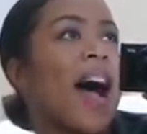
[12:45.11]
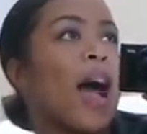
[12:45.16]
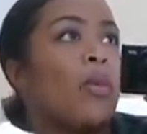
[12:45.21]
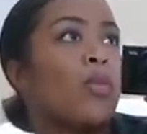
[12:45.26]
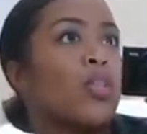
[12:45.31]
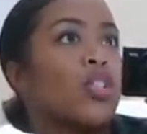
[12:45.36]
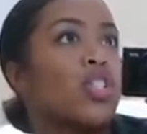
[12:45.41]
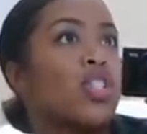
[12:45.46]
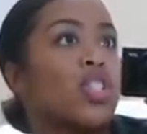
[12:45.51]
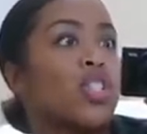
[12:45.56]

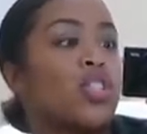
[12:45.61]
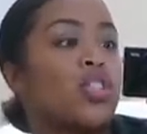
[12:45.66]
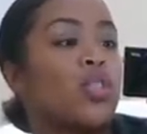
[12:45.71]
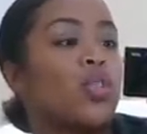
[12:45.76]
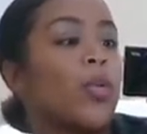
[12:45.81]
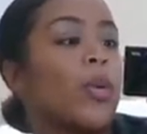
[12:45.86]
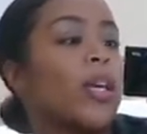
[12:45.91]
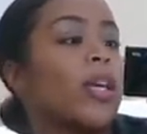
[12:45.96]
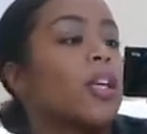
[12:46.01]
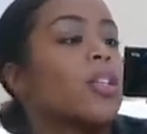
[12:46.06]
I was just
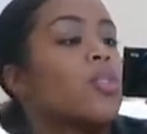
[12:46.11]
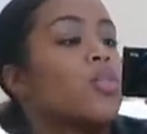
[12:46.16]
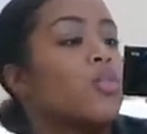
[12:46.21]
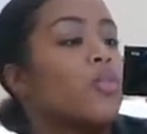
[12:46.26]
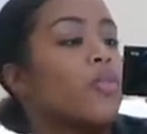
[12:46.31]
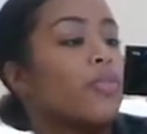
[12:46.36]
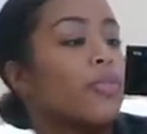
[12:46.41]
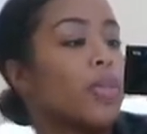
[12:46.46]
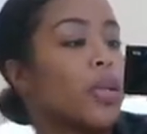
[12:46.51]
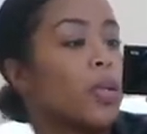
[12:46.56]
doing it
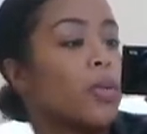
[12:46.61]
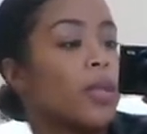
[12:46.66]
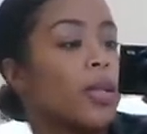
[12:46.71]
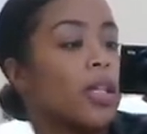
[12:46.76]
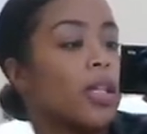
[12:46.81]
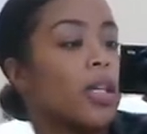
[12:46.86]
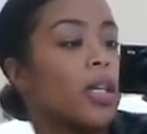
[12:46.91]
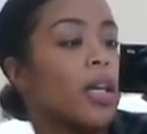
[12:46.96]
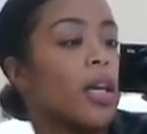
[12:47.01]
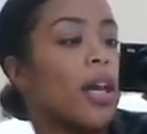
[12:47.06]
too
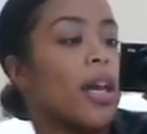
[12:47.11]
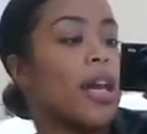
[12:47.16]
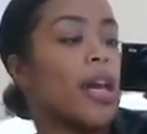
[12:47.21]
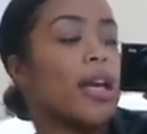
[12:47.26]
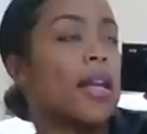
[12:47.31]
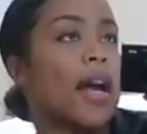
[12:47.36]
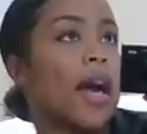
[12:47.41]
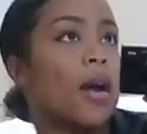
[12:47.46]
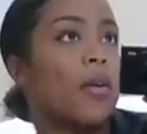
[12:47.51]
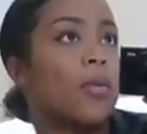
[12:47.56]
frequently
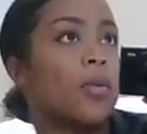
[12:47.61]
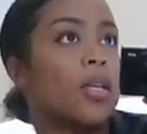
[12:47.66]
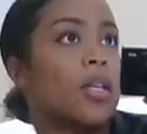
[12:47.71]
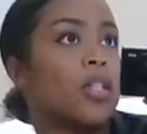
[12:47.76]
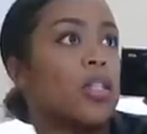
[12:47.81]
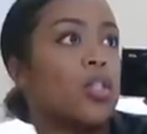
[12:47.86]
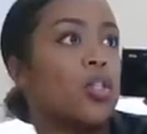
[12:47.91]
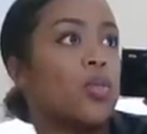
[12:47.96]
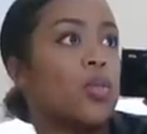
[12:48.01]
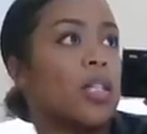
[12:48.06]
and I
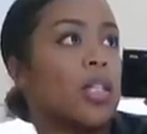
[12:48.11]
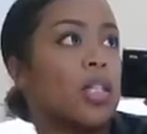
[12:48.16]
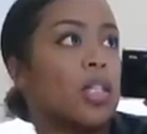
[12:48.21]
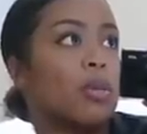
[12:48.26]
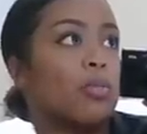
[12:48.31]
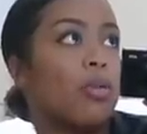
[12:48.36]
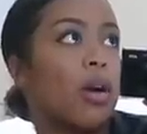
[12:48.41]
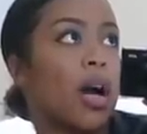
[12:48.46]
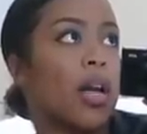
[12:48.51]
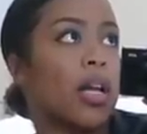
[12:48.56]
was using
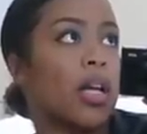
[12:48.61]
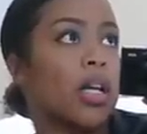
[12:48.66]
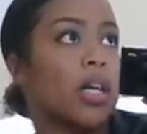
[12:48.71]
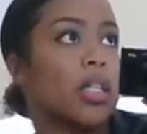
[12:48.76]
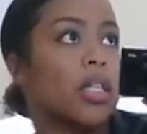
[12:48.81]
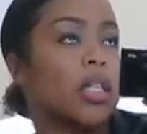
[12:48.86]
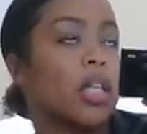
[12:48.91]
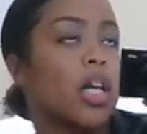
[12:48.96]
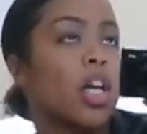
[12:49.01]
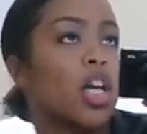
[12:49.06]
the
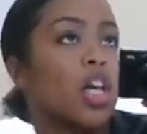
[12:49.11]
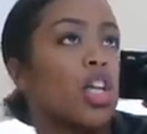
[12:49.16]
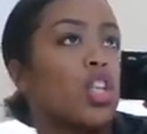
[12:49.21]
products